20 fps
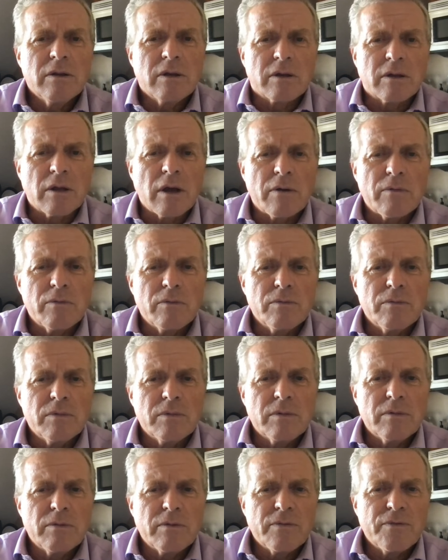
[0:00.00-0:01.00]
the,
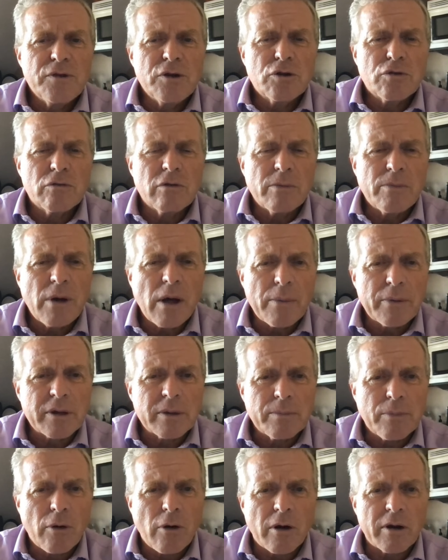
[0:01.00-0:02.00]
the future of the
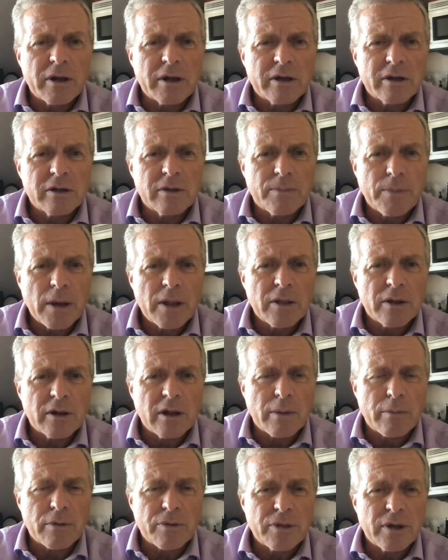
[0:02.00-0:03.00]
Republican Party could depend on a
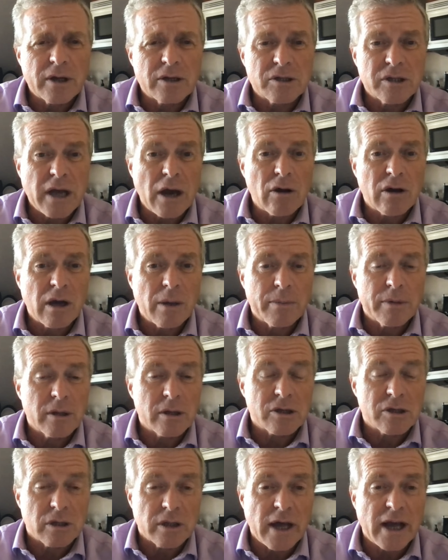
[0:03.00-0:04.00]
number of things. The outcome of
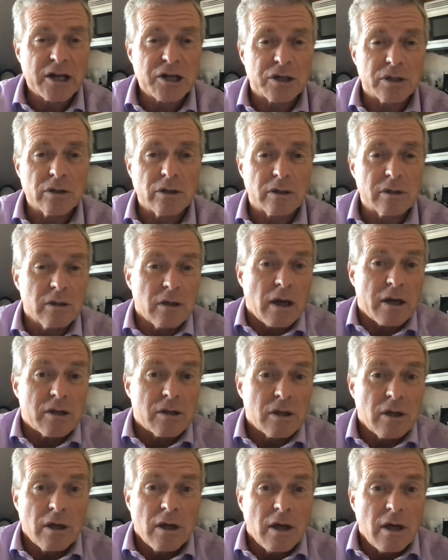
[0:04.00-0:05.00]
this election,
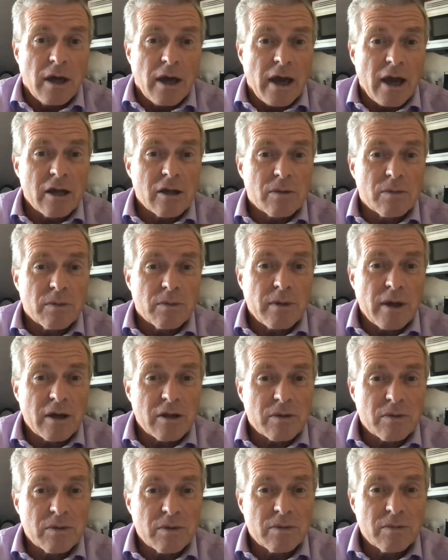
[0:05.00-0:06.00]
as as
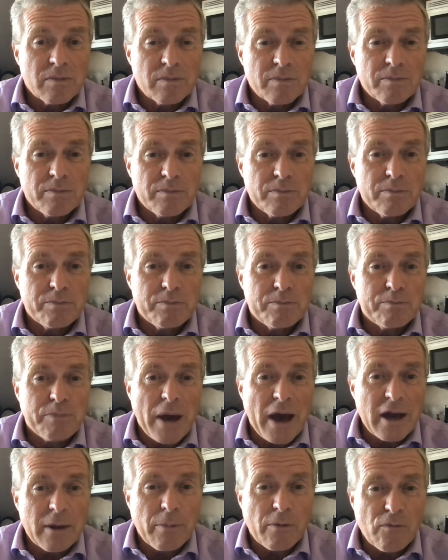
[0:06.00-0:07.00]
as
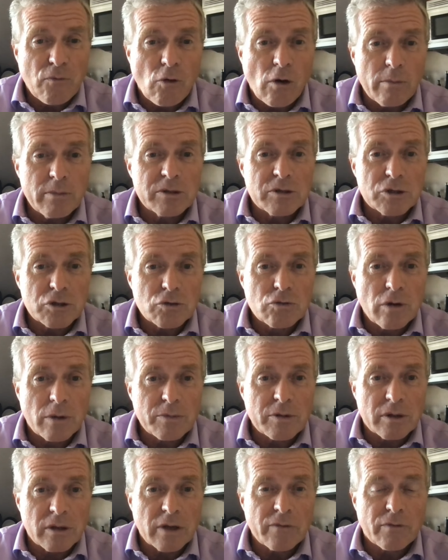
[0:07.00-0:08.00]
bad a performance as
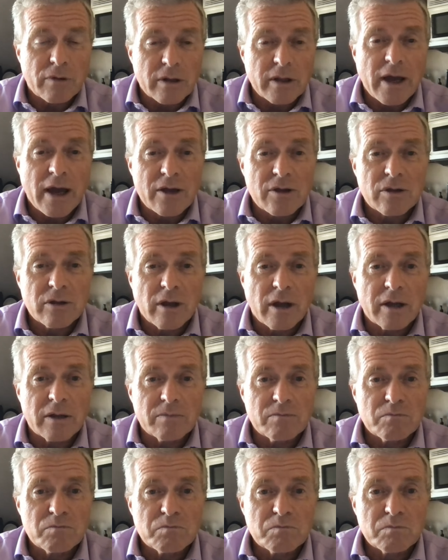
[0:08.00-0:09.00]
Trump delivered last night,
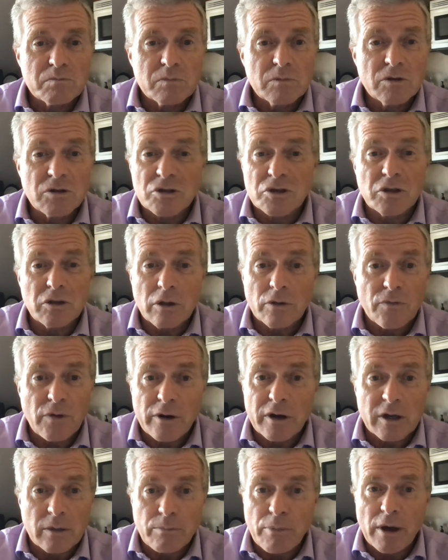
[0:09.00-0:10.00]
this is still a
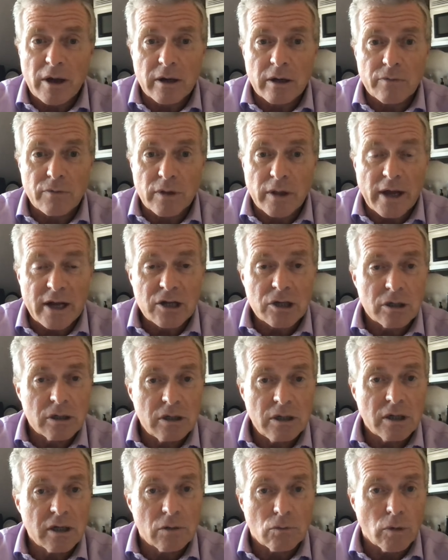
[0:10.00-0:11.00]
very competitive election.
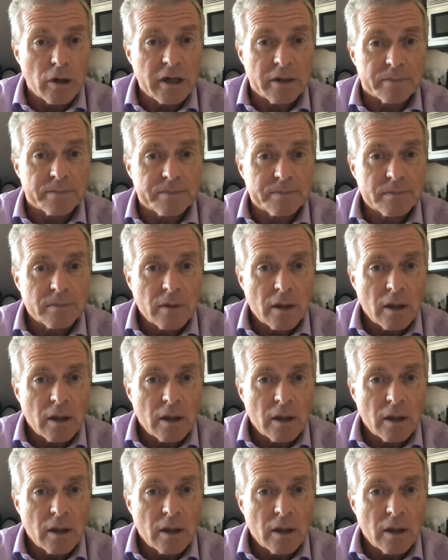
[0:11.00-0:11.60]
He can win.